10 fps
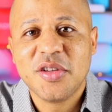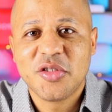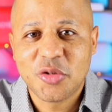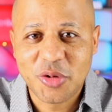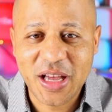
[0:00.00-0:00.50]

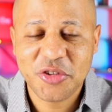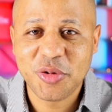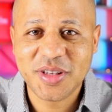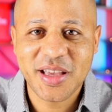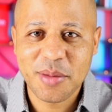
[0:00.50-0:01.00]
So
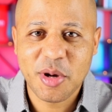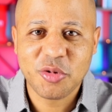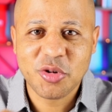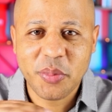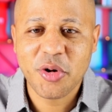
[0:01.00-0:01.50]
last week they came
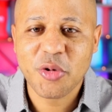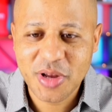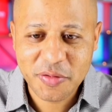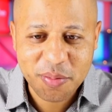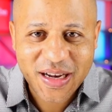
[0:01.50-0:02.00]
out with a
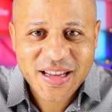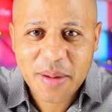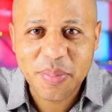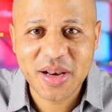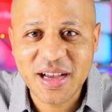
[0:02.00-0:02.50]
portal, everybody
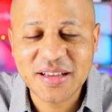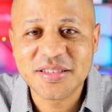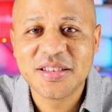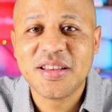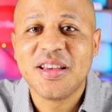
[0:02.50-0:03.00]

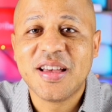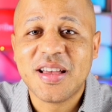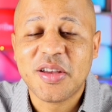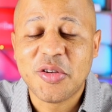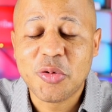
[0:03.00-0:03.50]
applies.
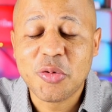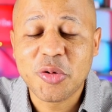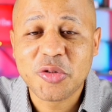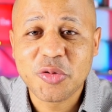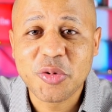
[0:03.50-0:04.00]
You
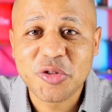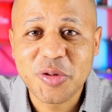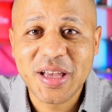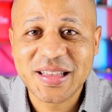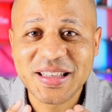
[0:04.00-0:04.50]
were supposed
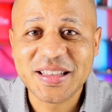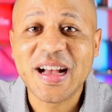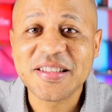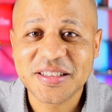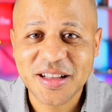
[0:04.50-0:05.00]
to get
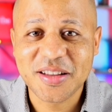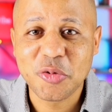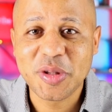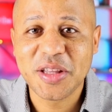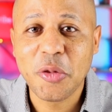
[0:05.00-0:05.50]

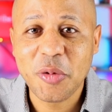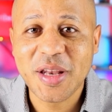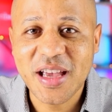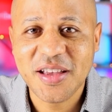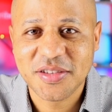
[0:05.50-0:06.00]
$10,000 within
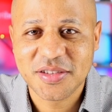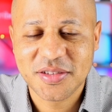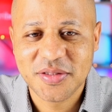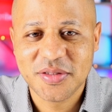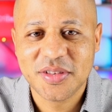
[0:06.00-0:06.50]
three
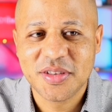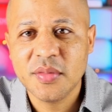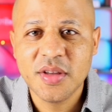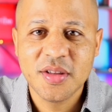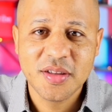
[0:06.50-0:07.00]
days.
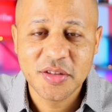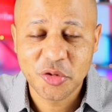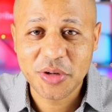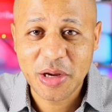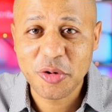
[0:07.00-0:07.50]

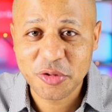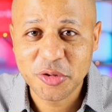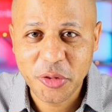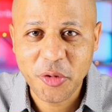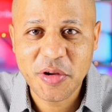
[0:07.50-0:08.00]
So that was
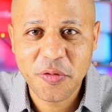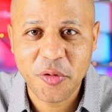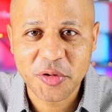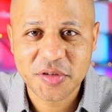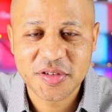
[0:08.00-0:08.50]
on the
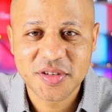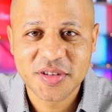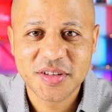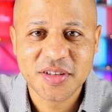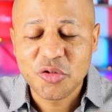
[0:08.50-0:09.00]
31st.
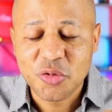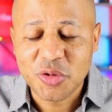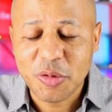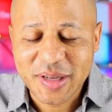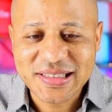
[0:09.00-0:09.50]
So
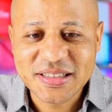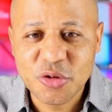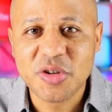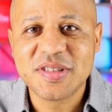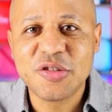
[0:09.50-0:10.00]
the, what they
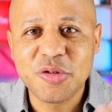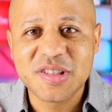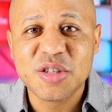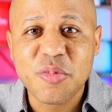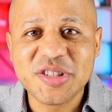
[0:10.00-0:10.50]
said was this
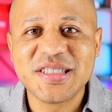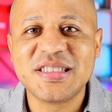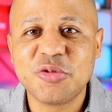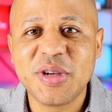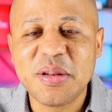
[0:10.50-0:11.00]
was an
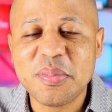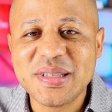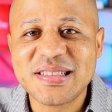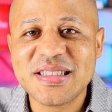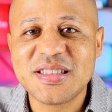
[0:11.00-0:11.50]
emergency to get
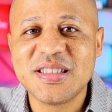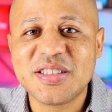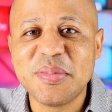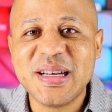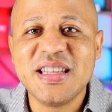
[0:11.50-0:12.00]
business
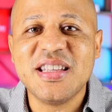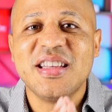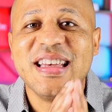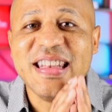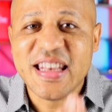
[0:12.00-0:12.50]
this money
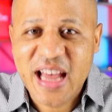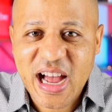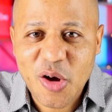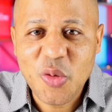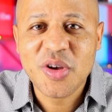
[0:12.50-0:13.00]

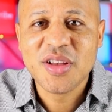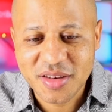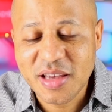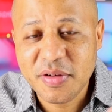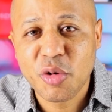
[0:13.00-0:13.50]
now.
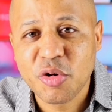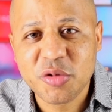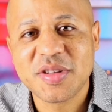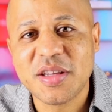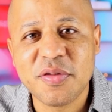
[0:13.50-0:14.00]
They even went on
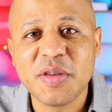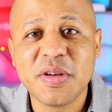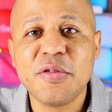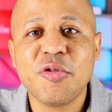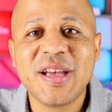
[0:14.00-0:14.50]
to say if,
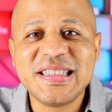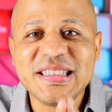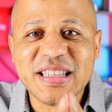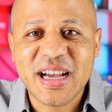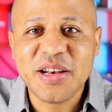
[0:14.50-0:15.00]
even if you get
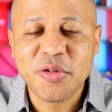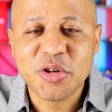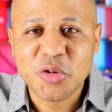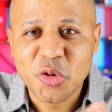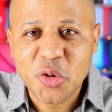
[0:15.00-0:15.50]
denied
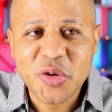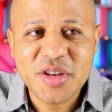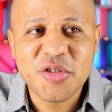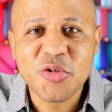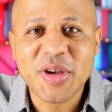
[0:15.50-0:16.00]
for the
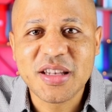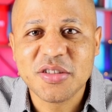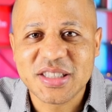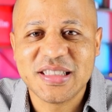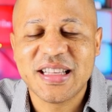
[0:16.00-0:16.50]
loan, you get the ten